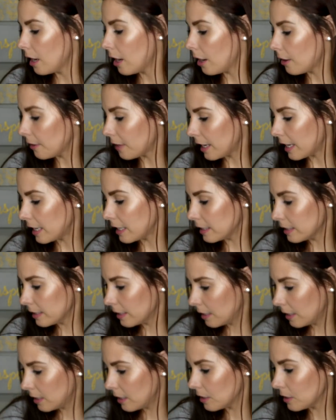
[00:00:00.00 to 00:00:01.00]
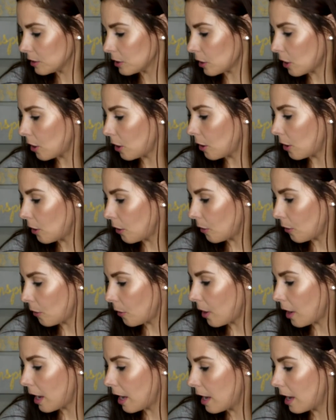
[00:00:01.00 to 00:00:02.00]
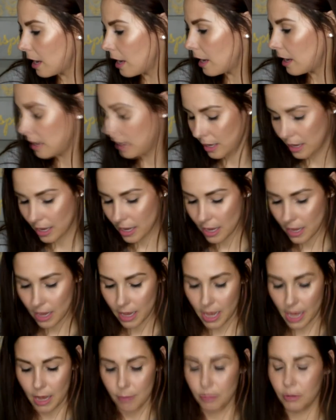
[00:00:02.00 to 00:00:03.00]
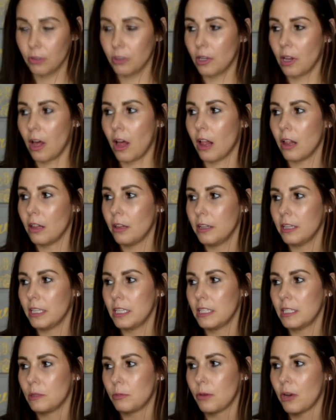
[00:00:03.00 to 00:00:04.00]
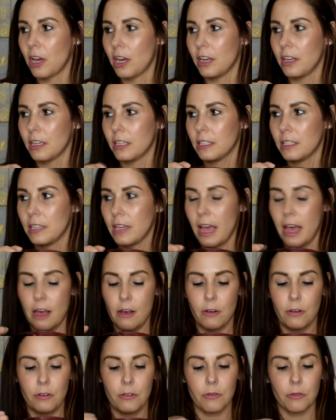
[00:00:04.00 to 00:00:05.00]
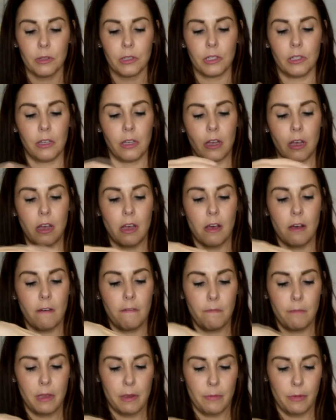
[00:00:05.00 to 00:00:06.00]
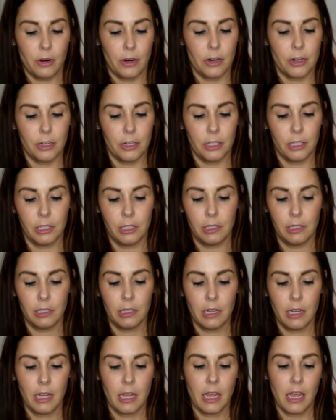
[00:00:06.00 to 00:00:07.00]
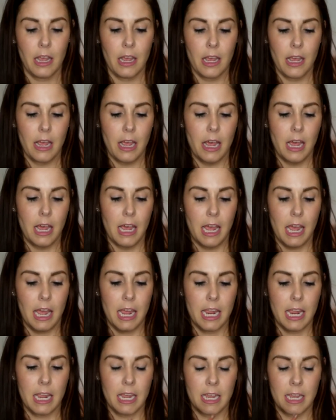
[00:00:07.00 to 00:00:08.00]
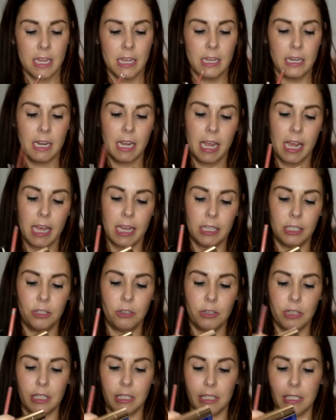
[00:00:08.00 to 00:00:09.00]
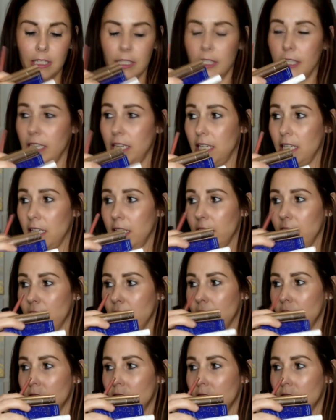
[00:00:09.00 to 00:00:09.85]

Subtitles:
Alright, so I pulled all of these products out of my purse, and as you can see,